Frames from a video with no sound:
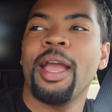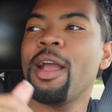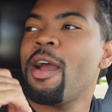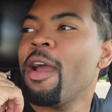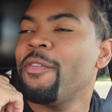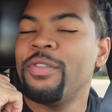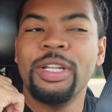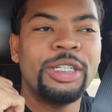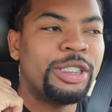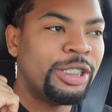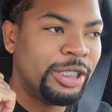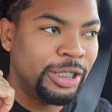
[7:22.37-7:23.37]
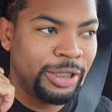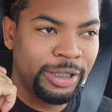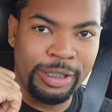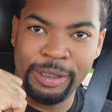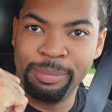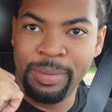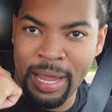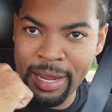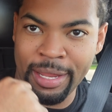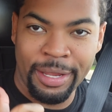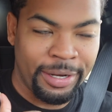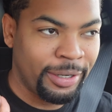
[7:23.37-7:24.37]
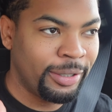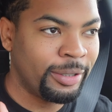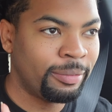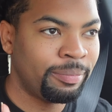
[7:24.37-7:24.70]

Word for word: Car full of sheets back here.